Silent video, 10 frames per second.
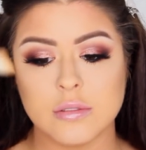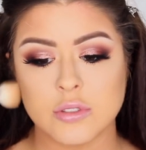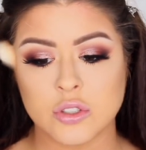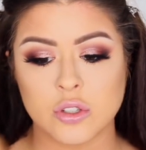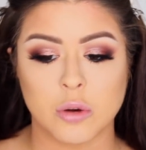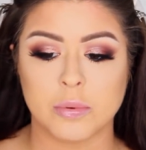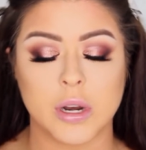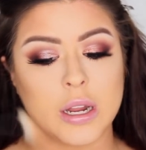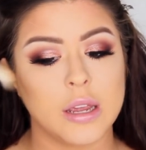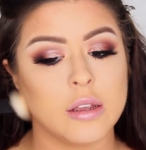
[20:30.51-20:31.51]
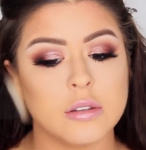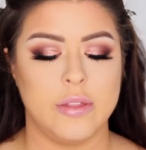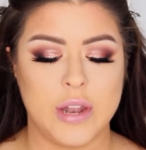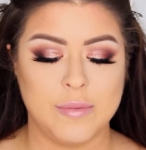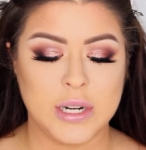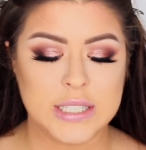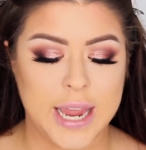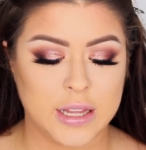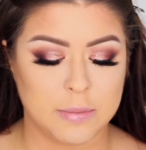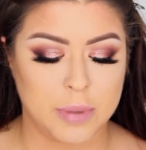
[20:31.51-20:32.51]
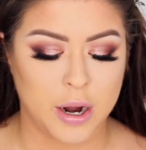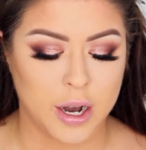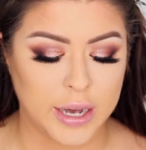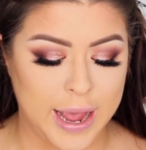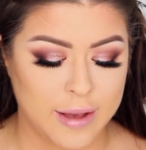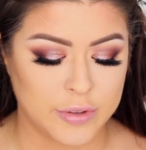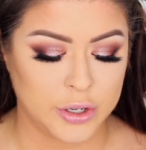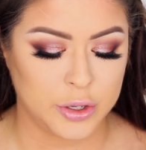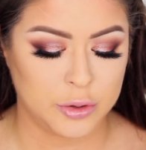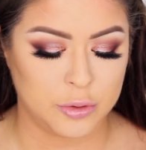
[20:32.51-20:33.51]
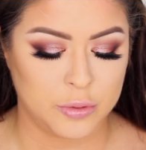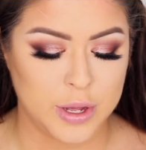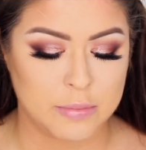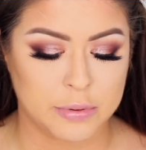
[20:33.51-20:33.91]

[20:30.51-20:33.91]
So pretty. Then I'm going to take the Park Avenue